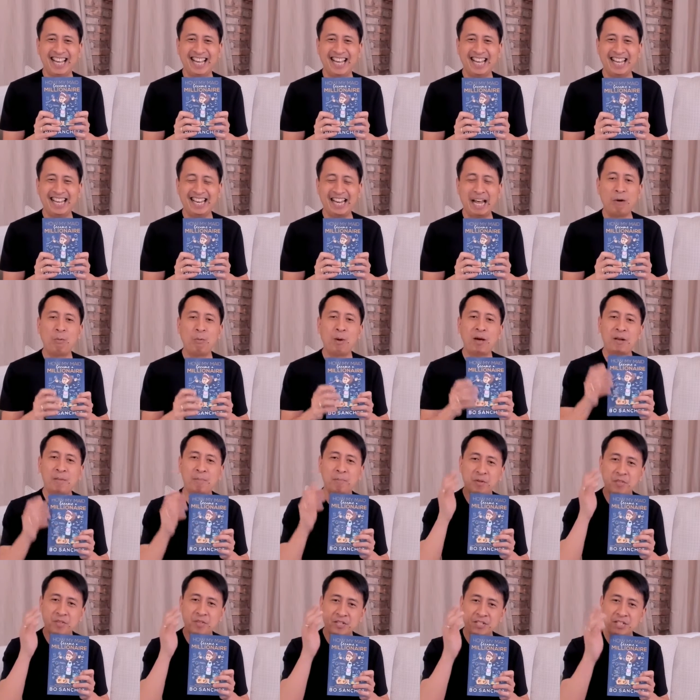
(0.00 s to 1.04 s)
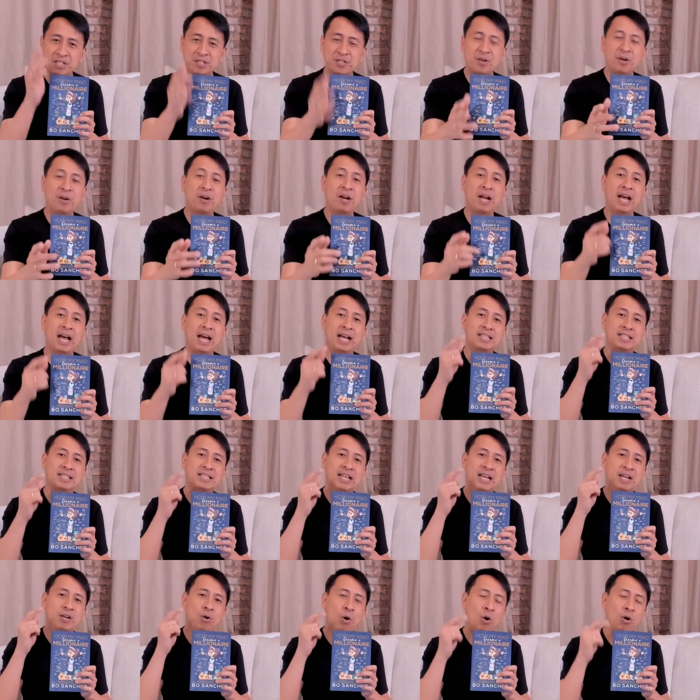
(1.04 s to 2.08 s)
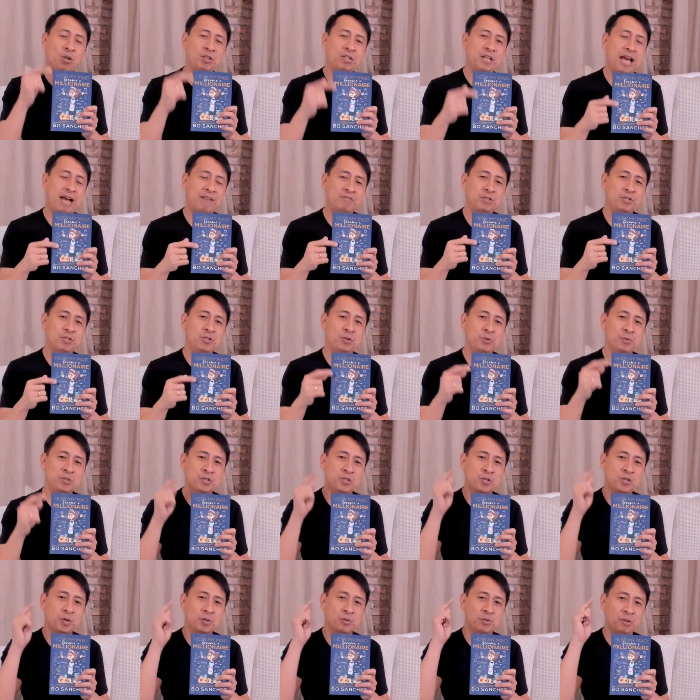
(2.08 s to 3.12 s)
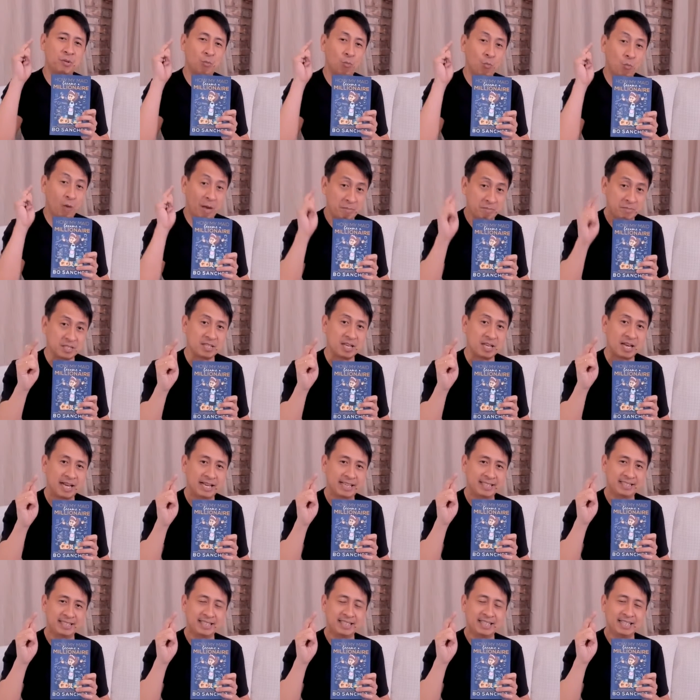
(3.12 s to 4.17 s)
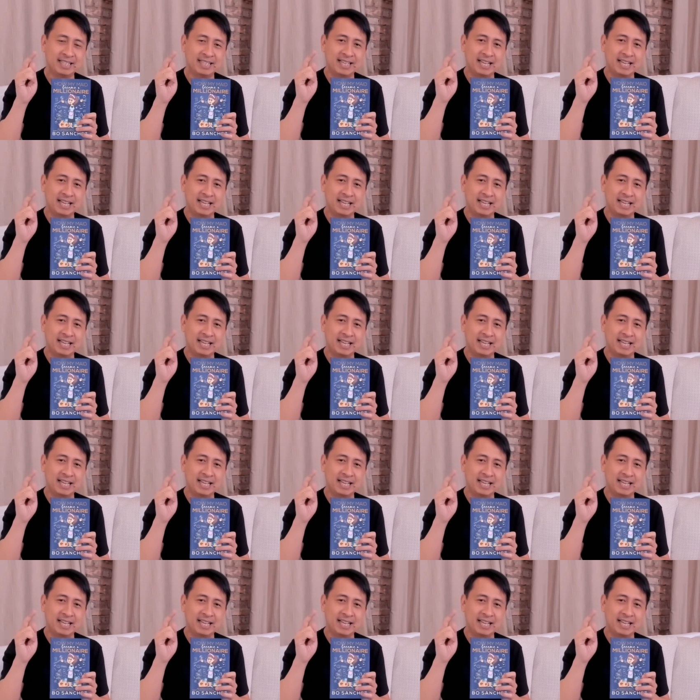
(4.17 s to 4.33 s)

And I want to put this in your hands, and all you have to do is go to the website,